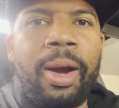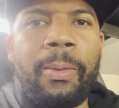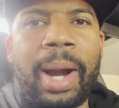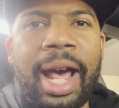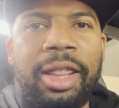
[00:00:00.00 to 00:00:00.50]

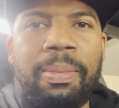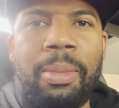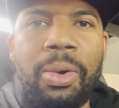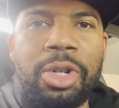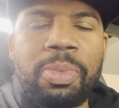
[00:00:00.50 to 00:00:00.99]
Rath
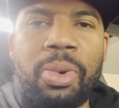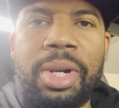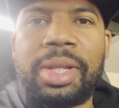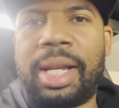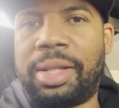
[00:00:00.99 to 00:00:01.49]

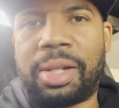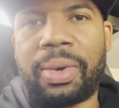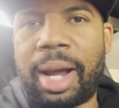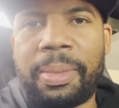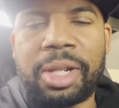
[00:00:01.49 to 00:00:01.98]
Motorsports.
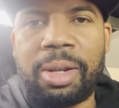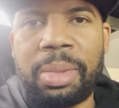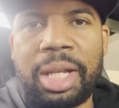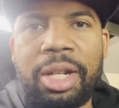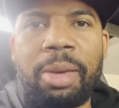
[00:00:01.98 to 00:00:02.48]
Instagram is going to
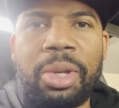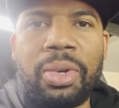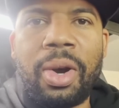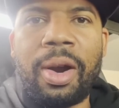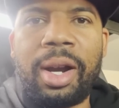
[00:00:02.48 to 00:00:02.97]
be
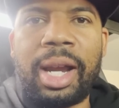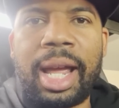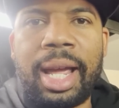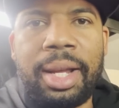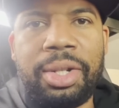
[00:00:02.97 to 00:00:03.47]

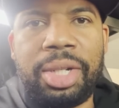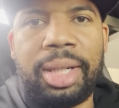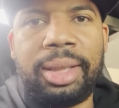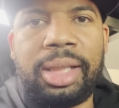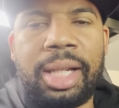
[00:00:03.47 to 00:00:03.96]

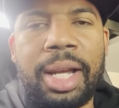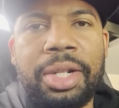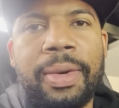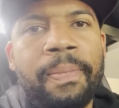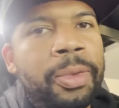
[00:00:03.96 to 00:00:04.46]

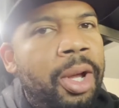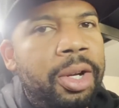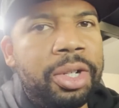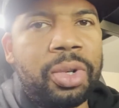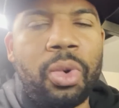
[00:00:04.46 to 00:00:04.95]

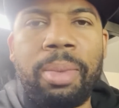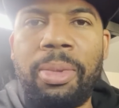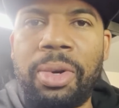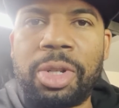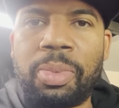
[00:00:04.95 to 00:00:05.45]

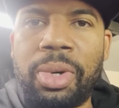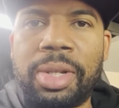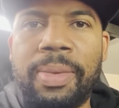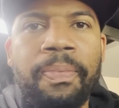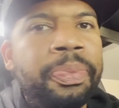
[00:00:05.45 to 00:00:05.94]

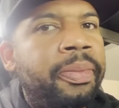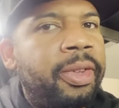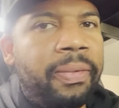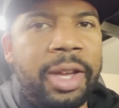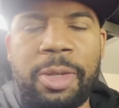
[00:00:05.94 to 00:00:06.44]
WRAGTH_motorsports.
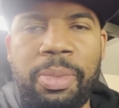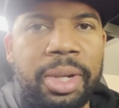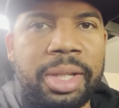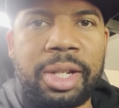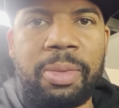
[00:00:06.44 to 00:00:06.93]

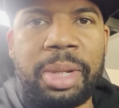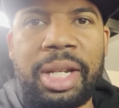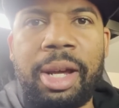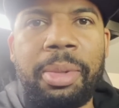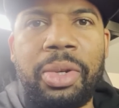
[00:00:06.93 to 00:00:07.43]
Facebook is going to be
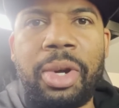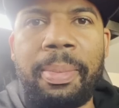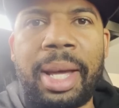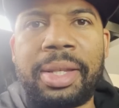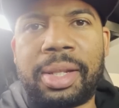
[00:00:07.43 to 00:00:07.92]

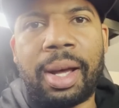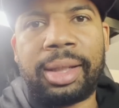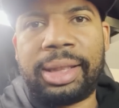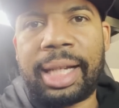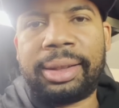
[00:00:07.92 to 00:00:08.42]

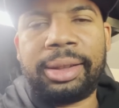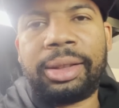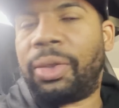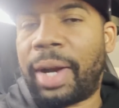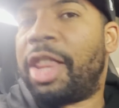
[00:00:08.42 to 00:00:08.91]

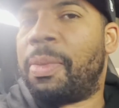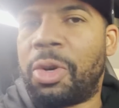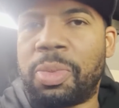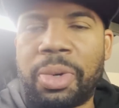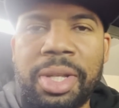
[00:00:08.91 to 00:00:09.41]
wms.texas or Rath
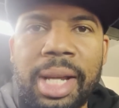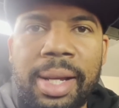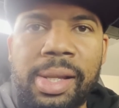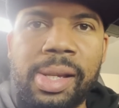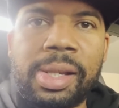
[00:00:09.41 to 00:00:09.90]
Motorsports
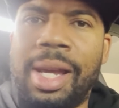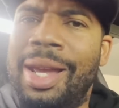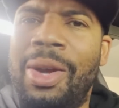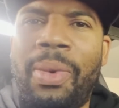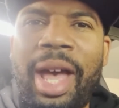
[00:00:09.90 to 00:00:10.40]
Texas.
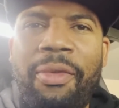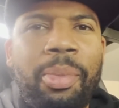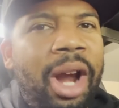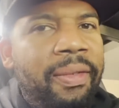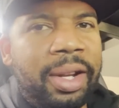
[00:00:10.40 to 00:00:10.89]
We have a
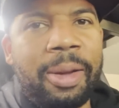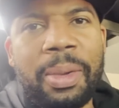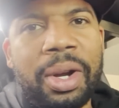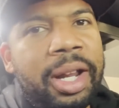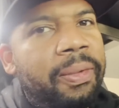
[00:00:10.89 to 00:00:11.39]
private
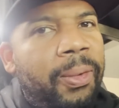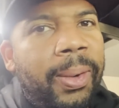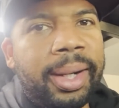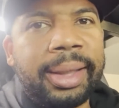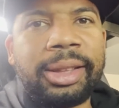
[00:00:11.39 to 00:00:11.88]
community for
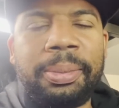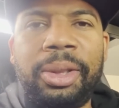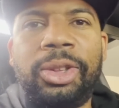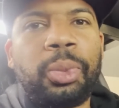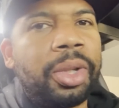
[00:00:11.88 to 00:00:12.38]
our
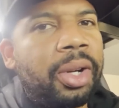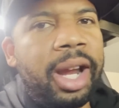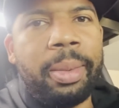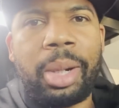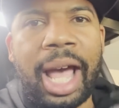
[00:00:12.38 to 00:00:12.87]
customers where they're
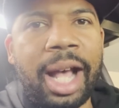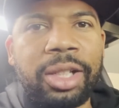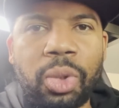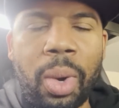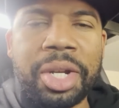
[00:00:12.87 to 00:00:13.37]
able to
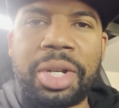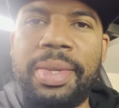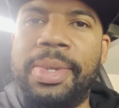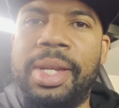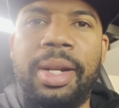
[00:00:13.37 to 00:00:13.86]
ask
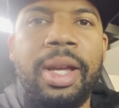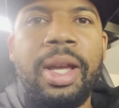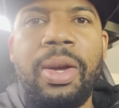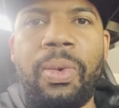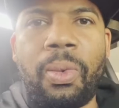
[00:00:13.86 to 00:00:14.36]
questions, and
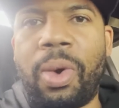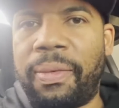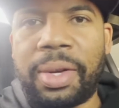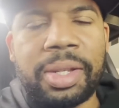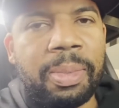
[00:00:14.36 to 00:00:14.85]
one
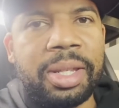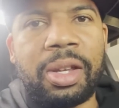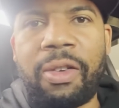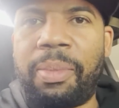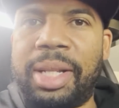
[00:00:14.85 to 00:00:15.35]
of us,
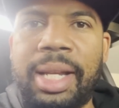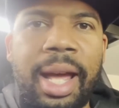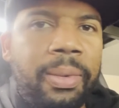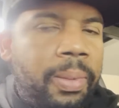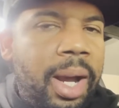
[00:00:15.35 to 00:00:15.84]
myself, my
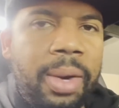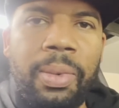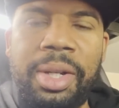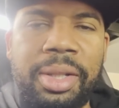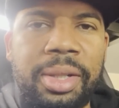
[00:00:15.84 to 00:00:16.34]
tech, Brian,
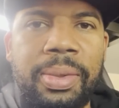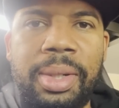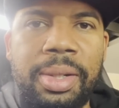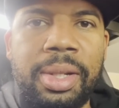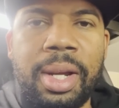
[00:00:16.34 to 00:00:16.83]
one of the
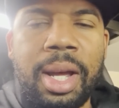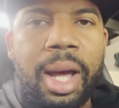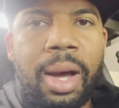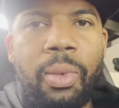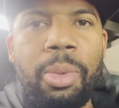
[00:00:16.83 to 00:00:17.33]
tuners,
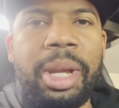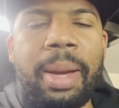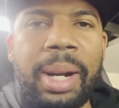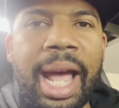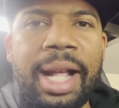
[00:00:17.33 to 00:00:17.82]
will be
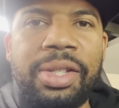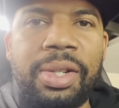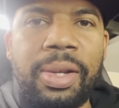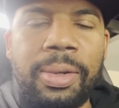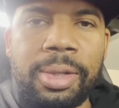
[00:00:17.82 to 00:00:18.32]
able to answer
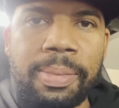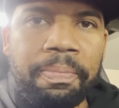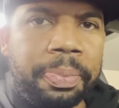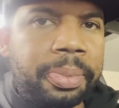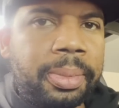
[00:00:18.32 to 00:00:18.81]
those
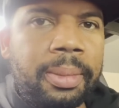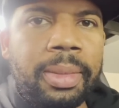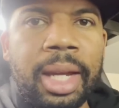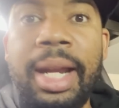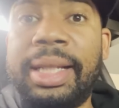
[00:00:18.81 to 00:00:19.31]

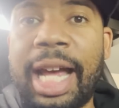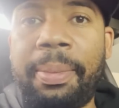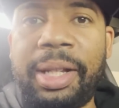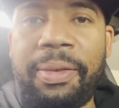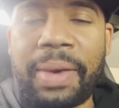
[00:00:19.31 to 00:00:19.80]
in a
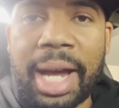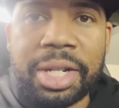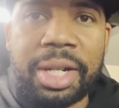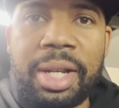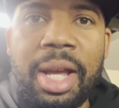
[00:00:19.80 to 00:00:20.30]
timely
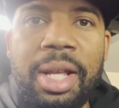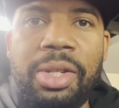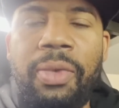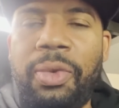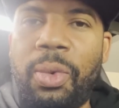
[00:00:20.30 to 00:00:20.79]
fashion.
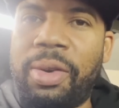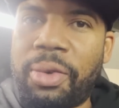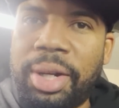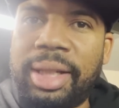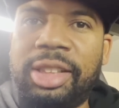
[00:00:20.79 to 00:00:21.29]
So if you're one of
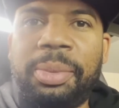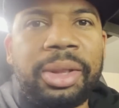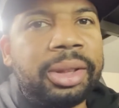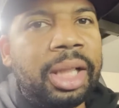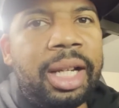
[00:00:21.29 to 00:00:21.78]
our
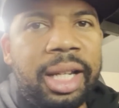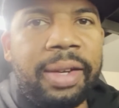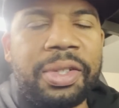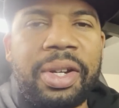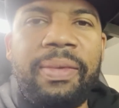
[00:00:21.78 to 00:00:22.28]
customers,
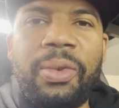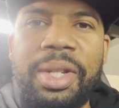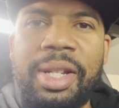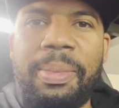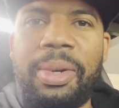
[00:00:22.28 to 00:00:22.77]
give us your
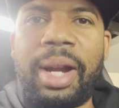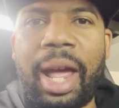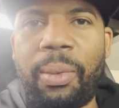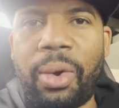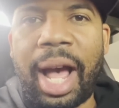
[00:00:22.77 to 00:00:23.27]
invoice number
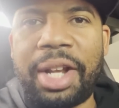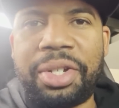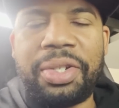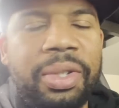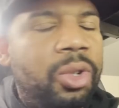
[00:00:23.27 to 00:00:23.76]
and we'll add you
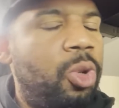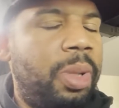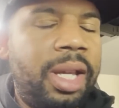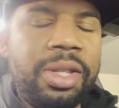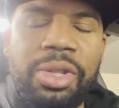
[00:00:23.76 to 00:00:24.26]
group.
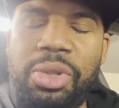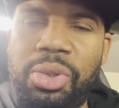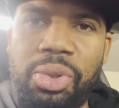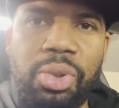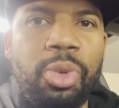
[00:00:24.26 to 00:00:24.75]
It's
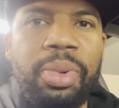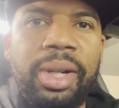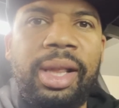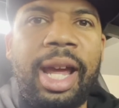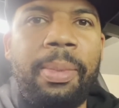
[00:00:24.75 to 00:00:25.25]
super
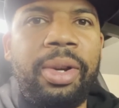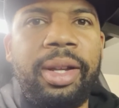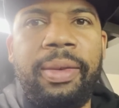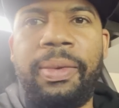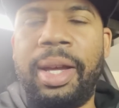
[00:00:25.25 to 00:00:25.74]

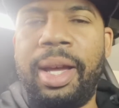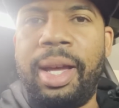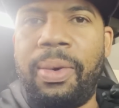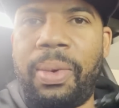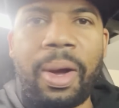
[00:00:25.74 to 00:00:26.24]
collaborative.
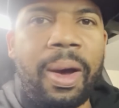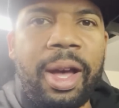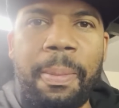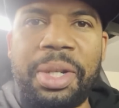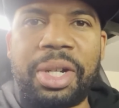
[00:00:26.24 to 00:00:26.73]
We all
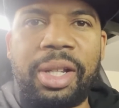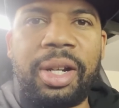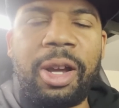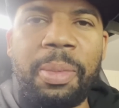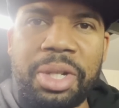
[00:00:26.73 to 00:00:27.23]
help each
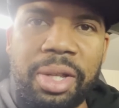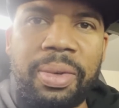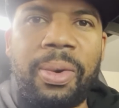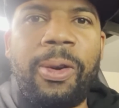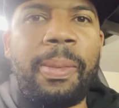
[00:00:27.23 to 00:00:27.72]
other
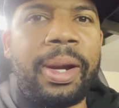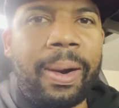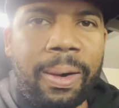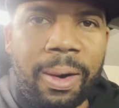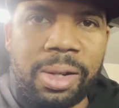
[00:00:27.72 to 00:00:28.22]
grow, make
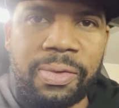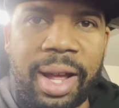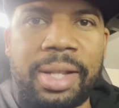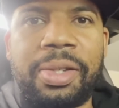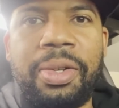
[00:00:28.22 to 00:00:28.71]
our cars
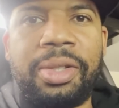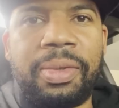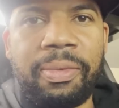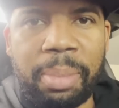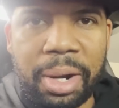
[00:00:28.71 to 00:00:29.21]
faster,
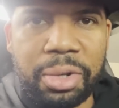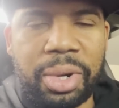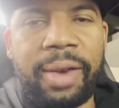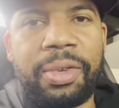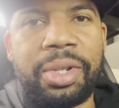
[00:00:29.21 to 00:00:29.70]
better
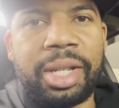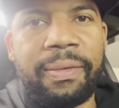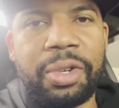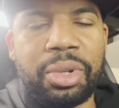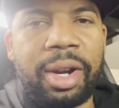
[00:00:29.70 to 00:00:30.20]
drivers,
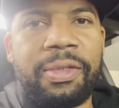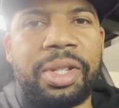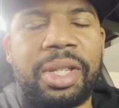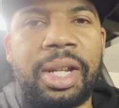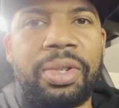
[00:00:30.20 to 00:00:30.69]
safer drivers,
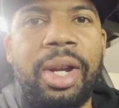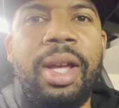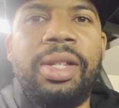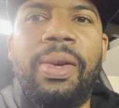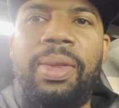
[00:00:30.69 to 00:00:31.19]
etc.
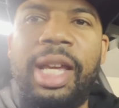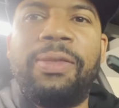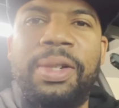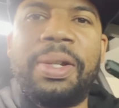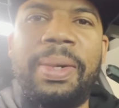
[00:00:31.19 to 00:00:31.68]
So thanks
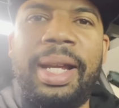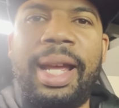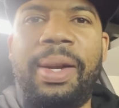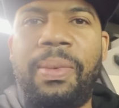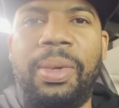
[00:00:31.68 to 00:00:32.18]
for tuning
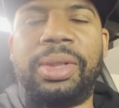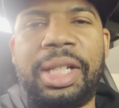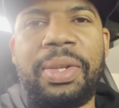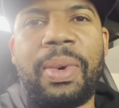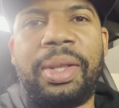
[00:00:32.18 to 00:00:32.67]
in. We'll
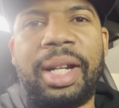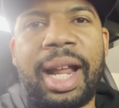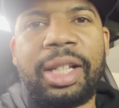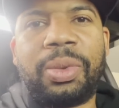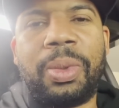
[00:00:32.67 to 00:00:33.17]
see you on the
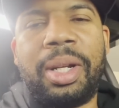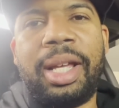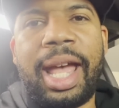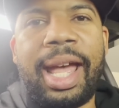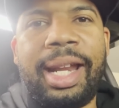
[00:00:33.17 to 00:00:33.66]
next one, and